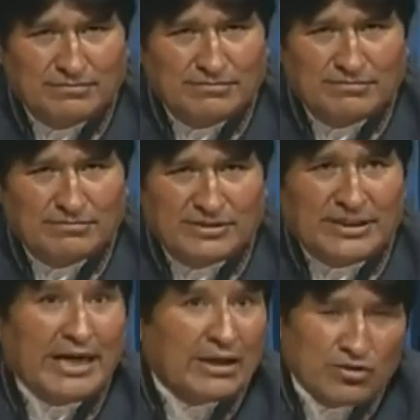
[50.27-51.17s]

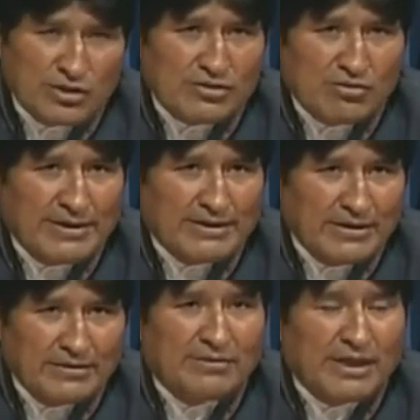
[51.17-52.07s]
pain me
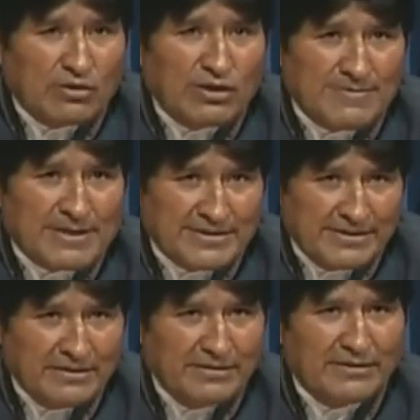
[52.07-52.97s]

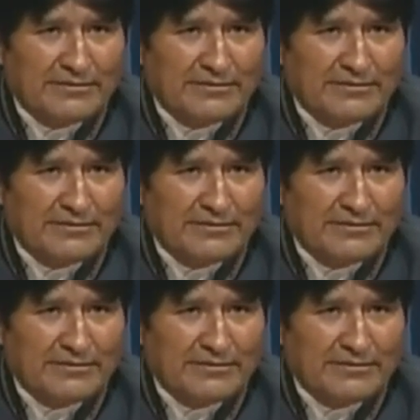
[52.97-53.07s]
that